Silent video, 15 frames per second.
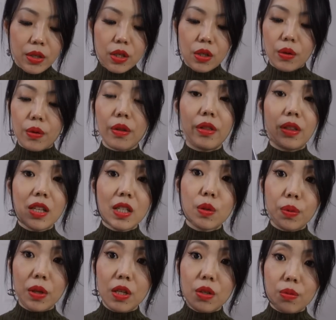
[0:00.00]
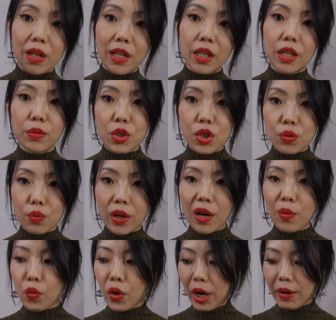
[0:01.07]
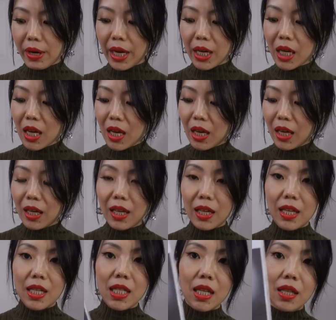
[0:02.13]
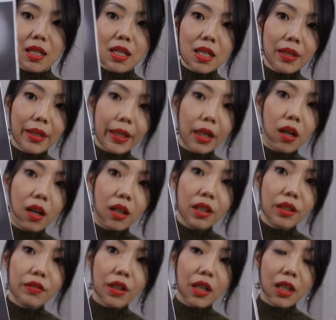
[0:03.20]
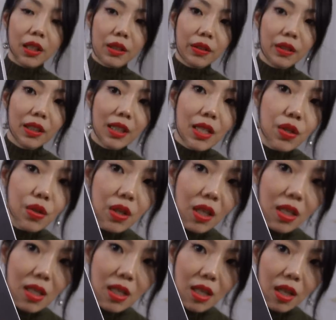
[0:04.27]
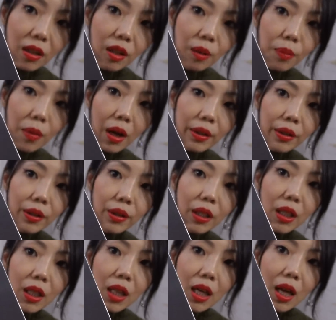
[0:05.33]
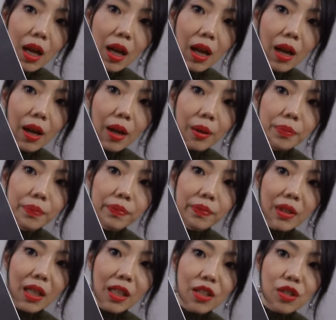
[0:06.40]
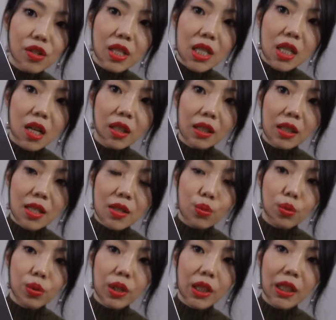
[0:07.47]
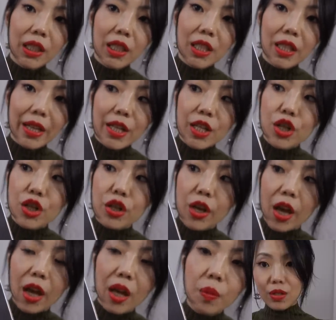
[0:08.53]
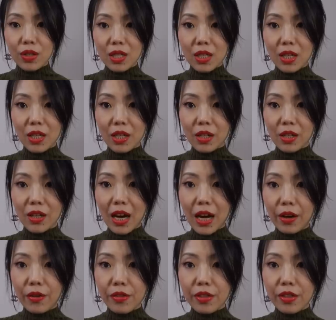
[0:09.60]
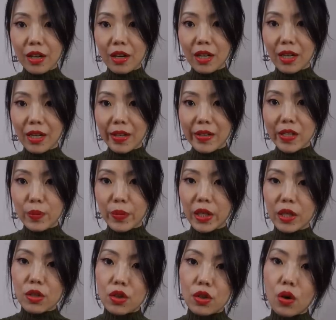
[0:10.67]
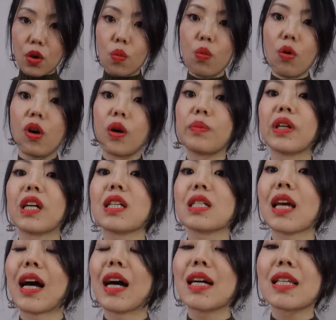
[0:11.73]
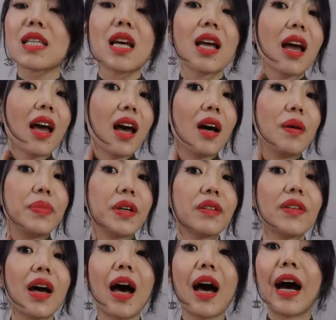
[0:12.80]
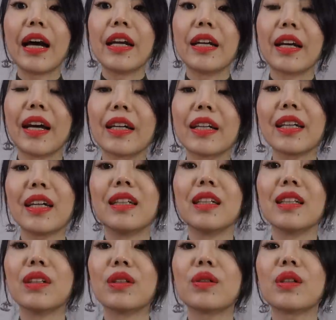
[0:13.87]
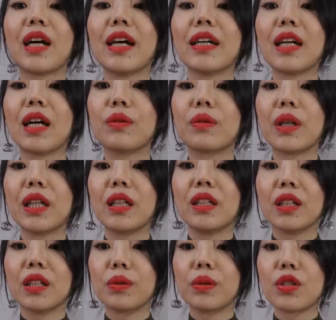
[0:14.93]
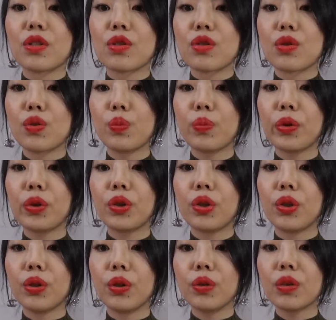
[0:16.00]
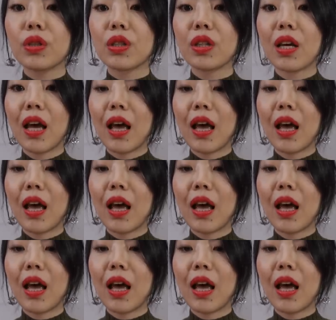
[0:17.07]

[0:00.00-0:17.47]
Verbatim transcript: So this piece right here, which is what I'm wearing, is in this like olive color. And as you can see on the model, um, it's just got this really nice shape. You see here how thin it is, but it's so warm because it has a bit of a high neck and a little cutout right here, which is super cute.